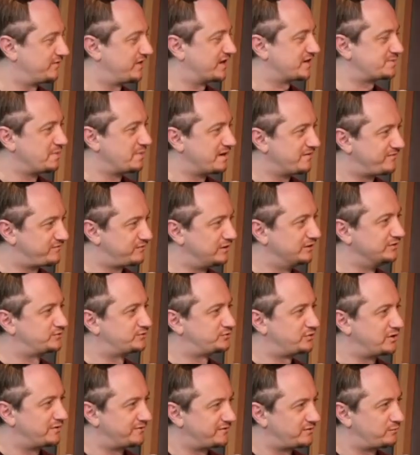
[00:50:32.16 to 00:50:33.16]
my friend
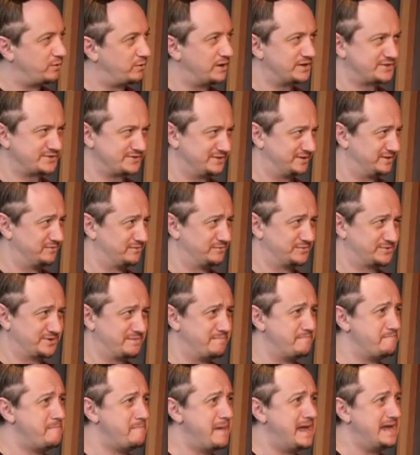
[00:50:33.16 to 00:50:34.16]
Trevor Wesley, who's was
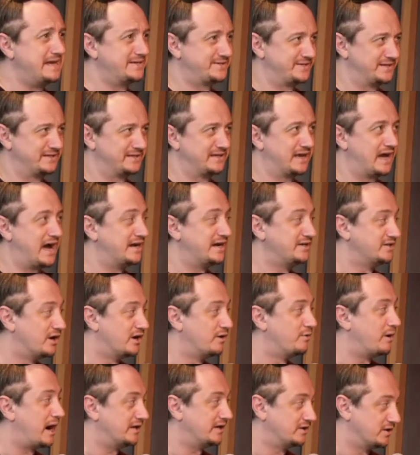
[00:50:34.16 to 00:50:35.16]
amazing. Yeah, I know.
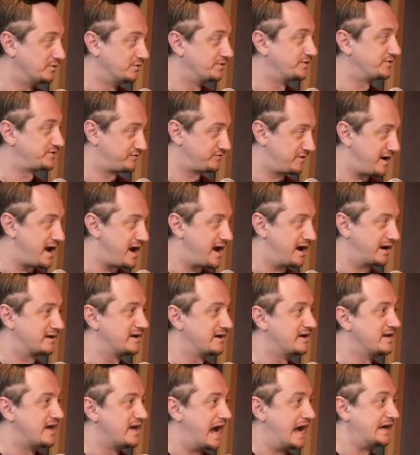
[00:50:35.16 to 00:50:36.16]
I know the track.
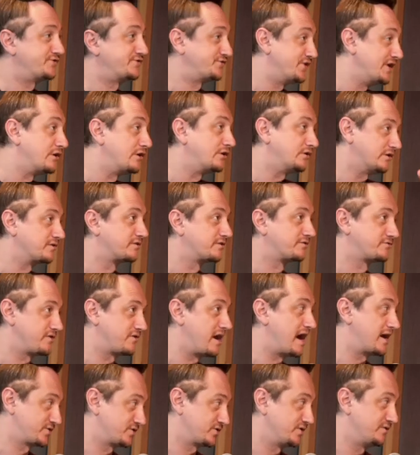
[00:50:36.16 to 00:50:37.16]
I sing on other
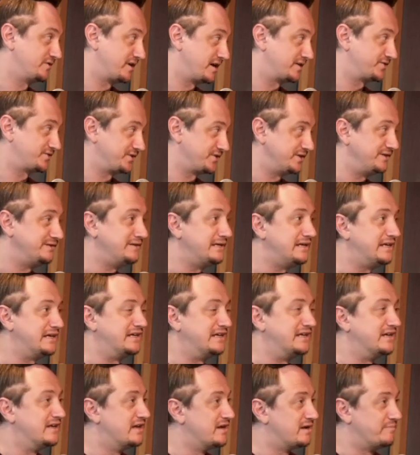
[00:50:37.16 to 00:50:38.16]
tracks on that CD,
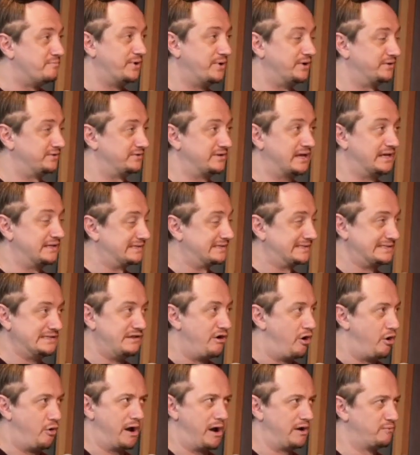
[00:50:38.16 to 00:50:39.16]
but it's
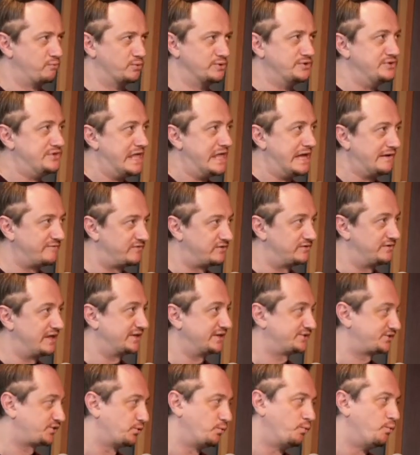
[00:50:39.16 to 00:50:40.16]
no. I would never. That's
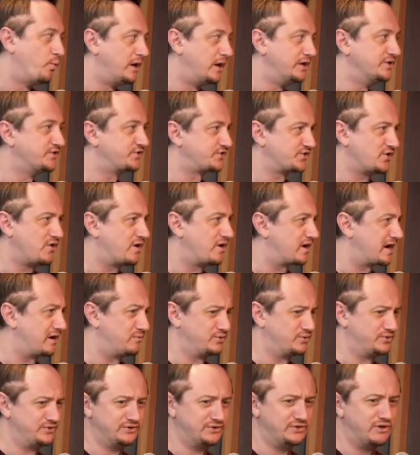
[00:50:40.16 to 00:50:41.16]
the one song I
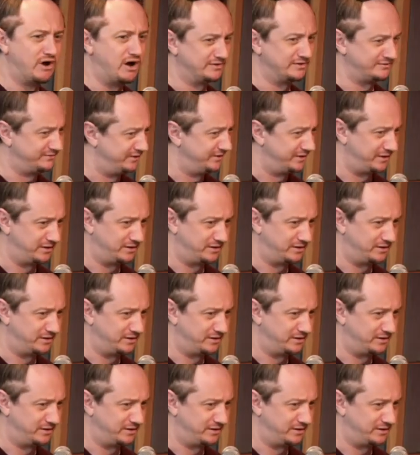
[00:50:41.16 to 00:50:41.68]
would not dare